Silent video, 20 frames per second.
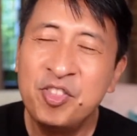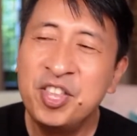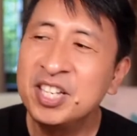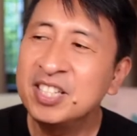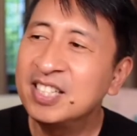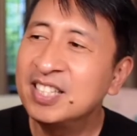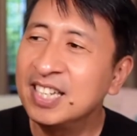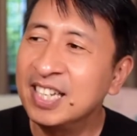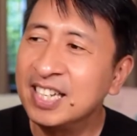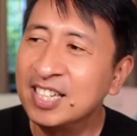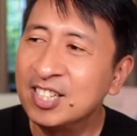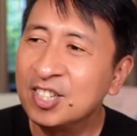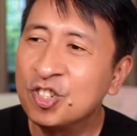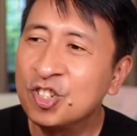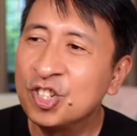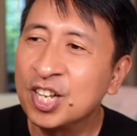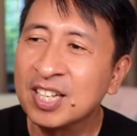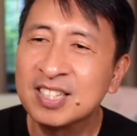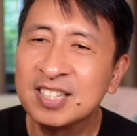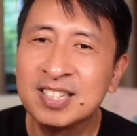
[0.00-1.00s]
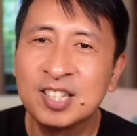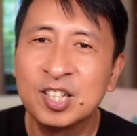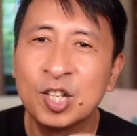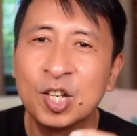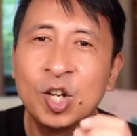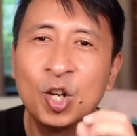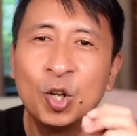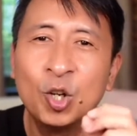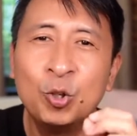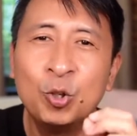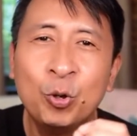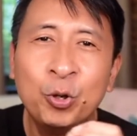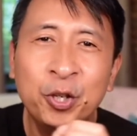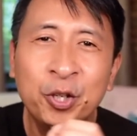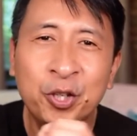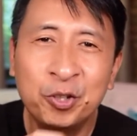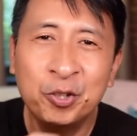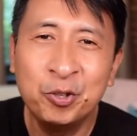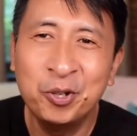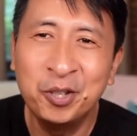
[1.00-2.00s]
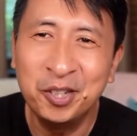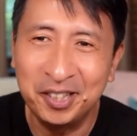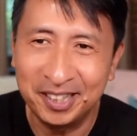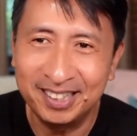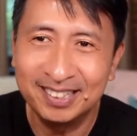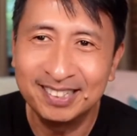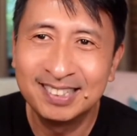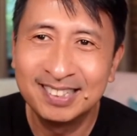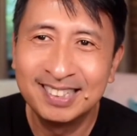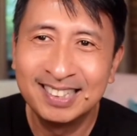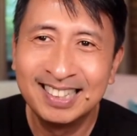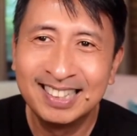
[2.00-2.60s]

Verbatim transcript: This is just muy muy.